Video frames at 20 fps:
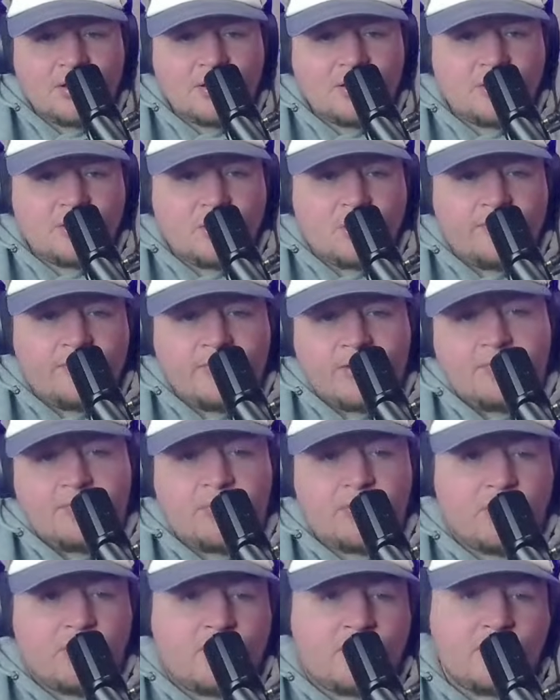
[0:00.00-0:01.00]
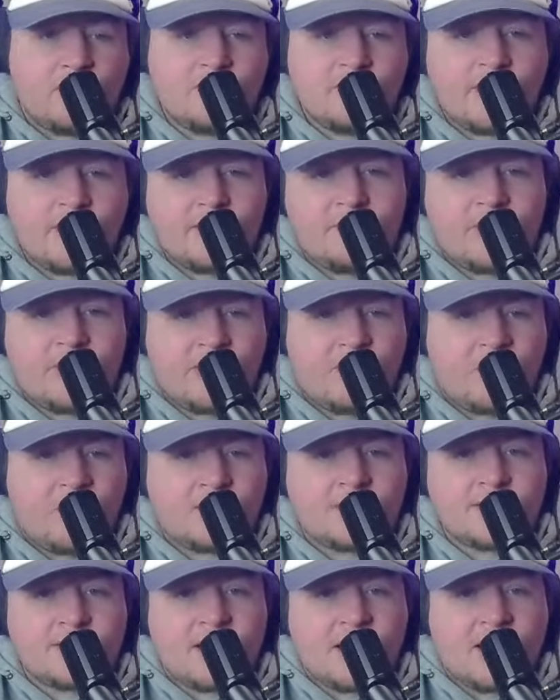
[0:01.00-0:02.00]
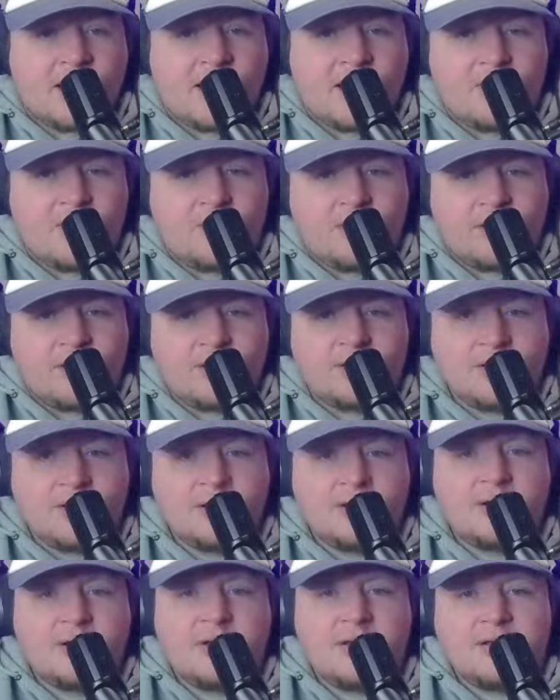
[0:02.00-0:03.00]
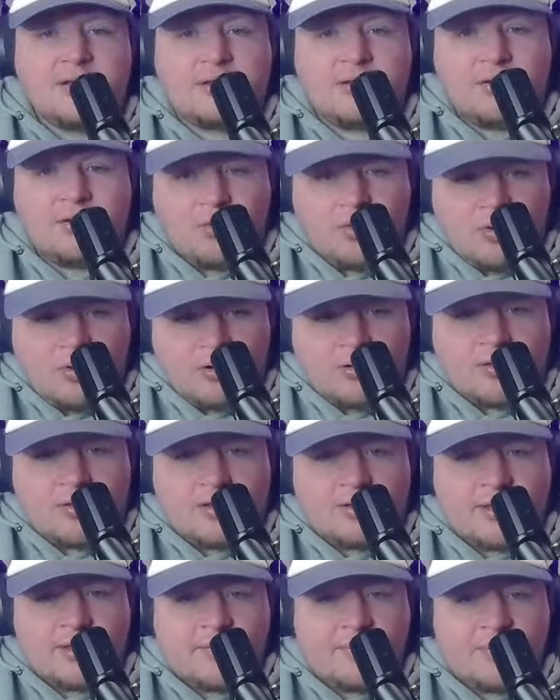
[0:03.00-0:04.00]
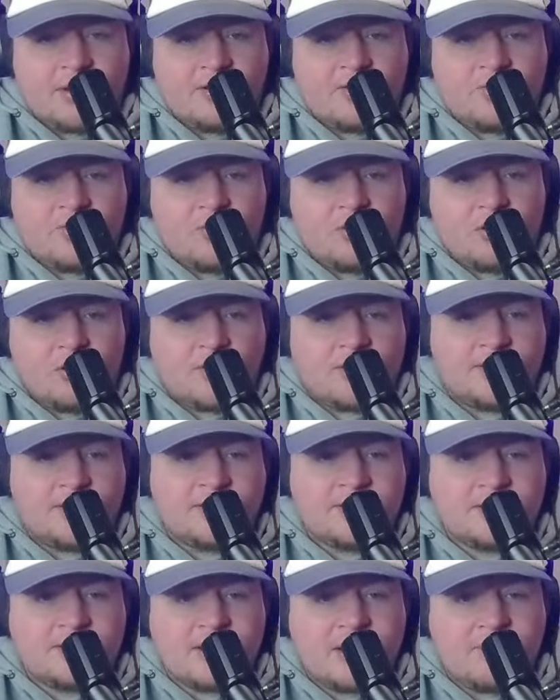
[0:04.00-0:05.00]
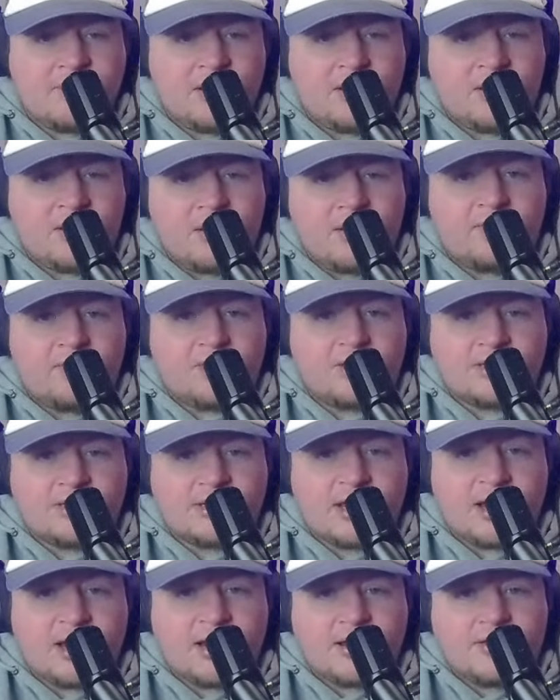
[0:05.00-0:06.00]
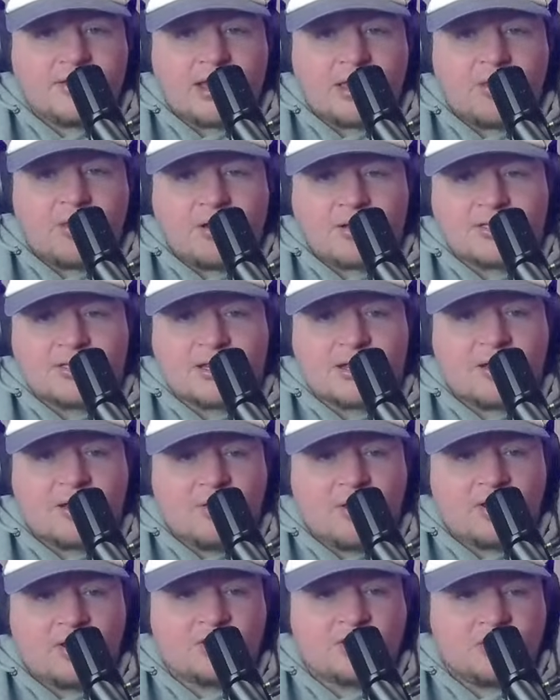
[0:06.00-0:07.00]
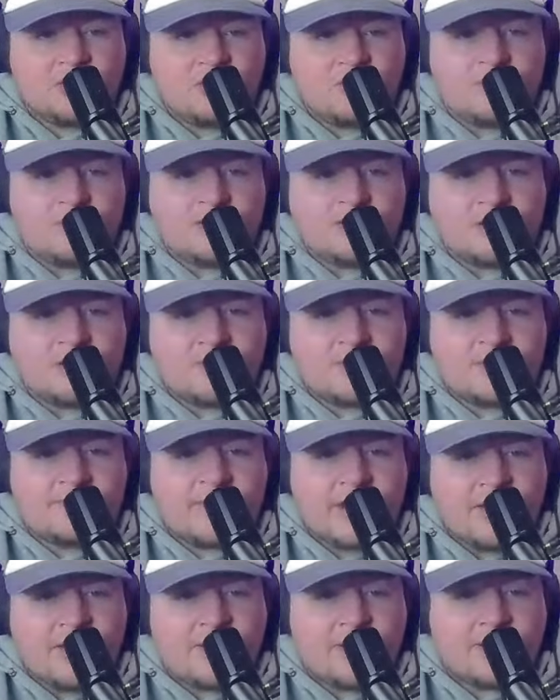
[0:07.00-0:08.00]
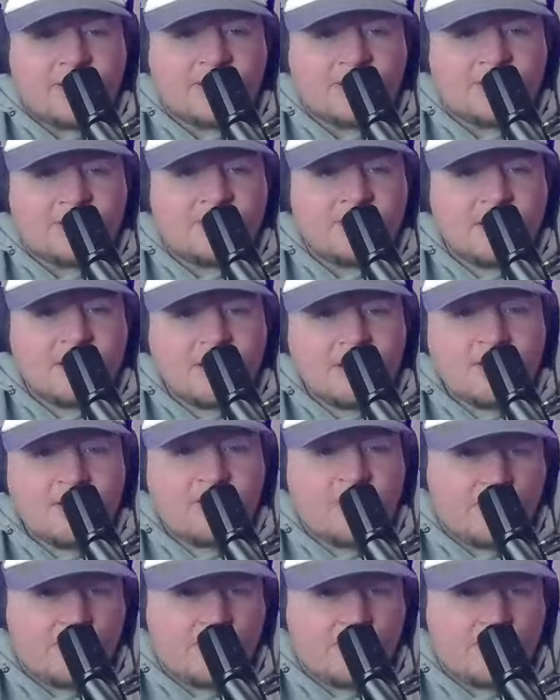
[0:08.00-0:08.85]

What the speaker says: November, they lost to Iowa, New Orleans. They beat New Orleans. They beat Cleveland State. They lost to LSU, Mississippi Valley. They